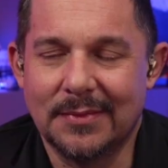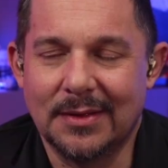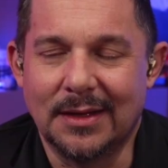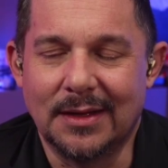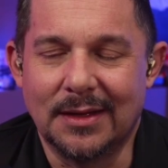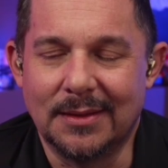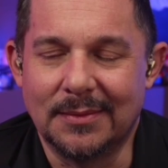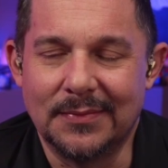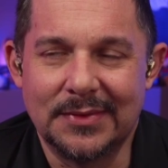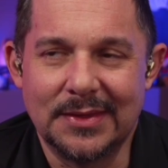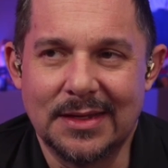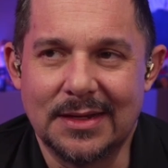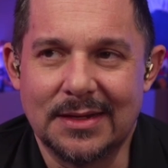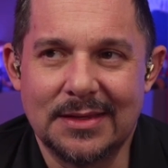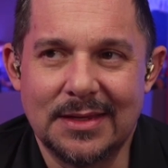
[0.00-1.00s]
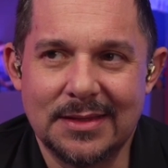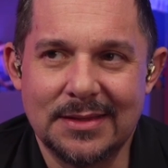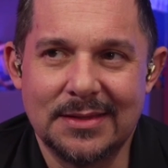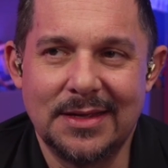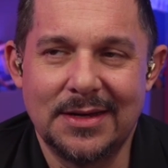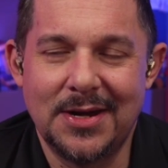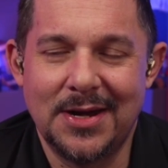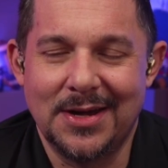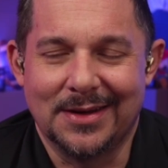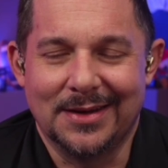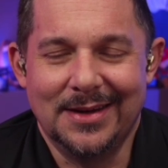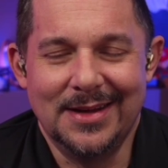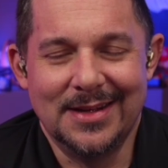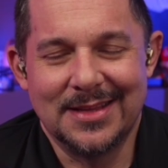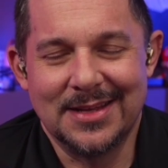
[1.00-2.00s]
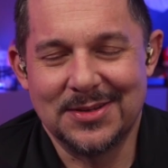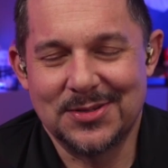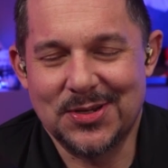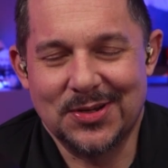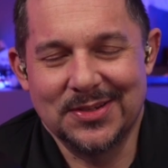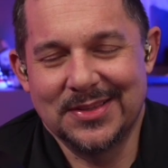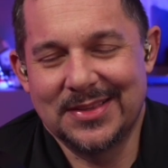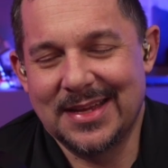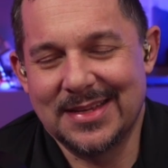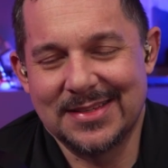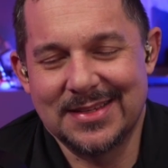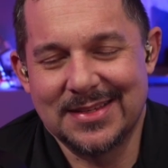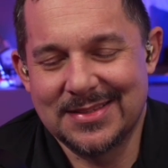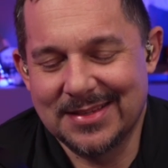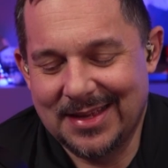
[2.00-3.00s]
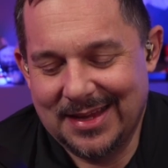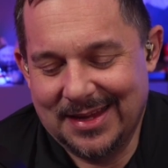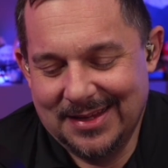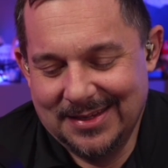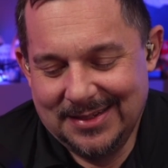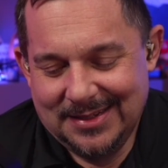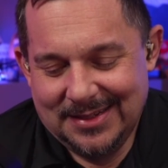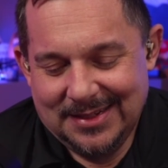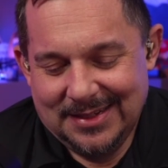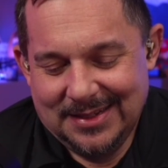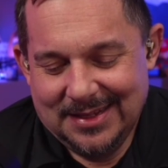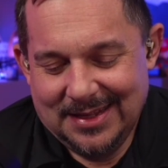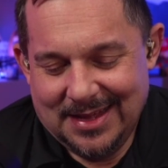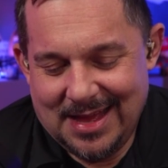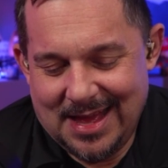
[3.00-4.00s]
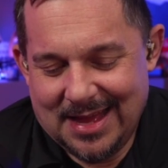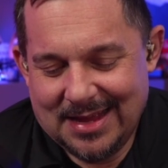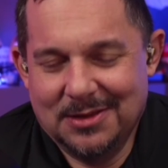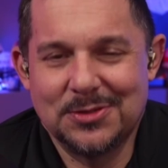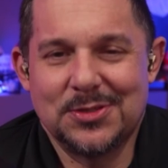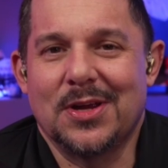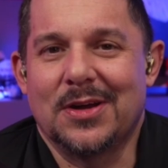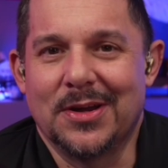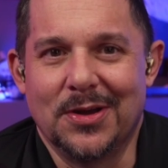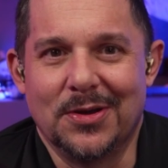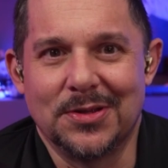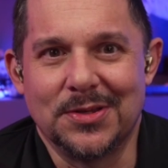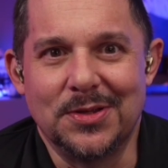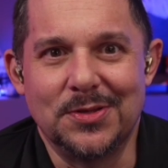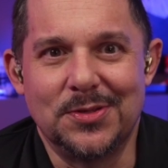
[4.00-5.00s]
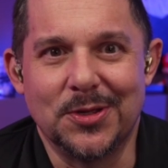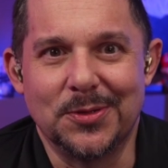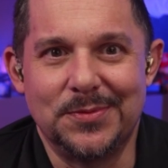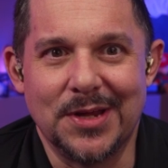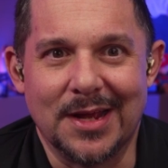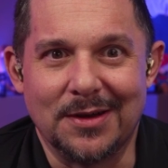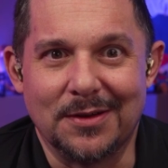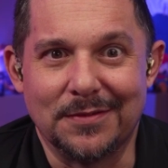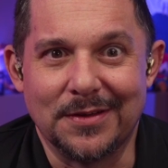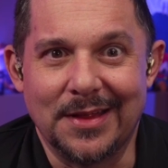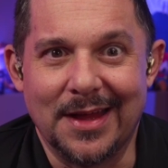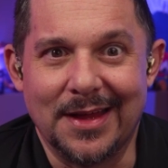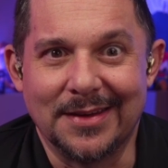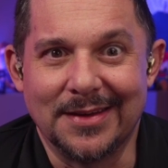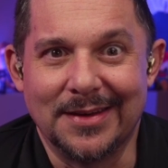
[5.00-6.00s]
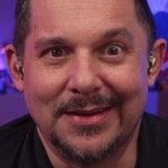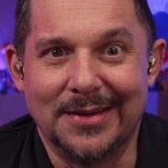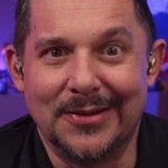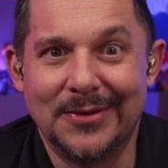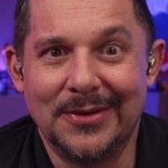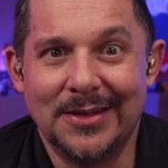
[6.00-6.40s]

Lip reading: Yeah, right. There's certain things. It's like, go start your own YouTube channel for that. You know.